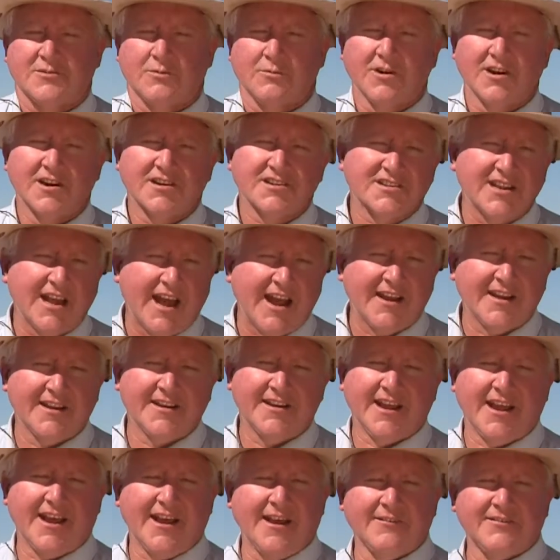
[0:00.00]
So we're
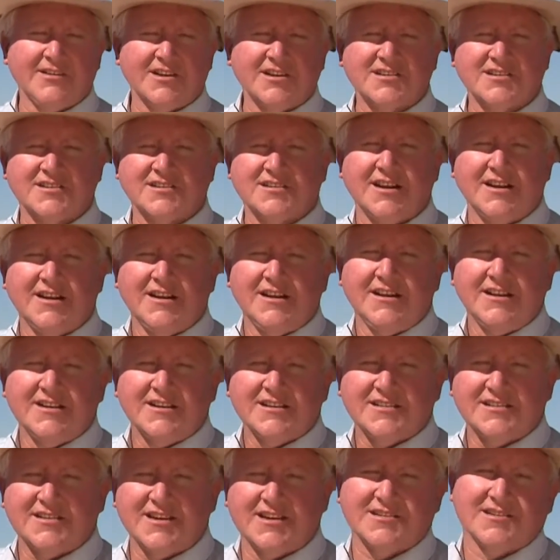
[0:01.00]
excited to have this
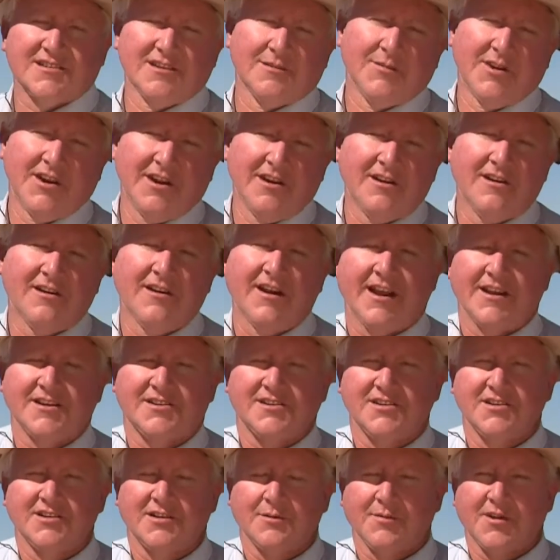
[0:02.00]
system here at
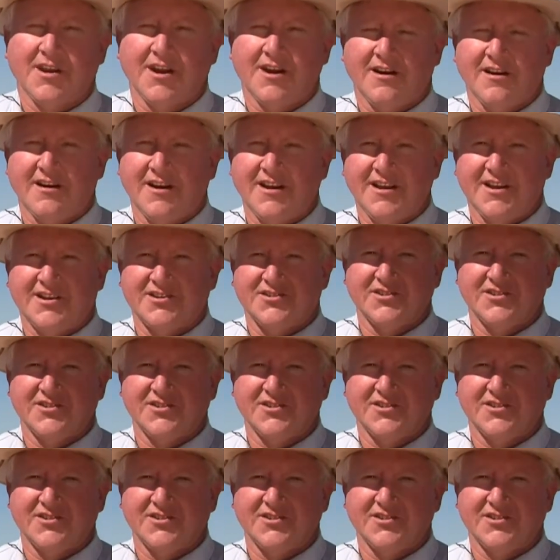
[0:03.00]
Tucumcari.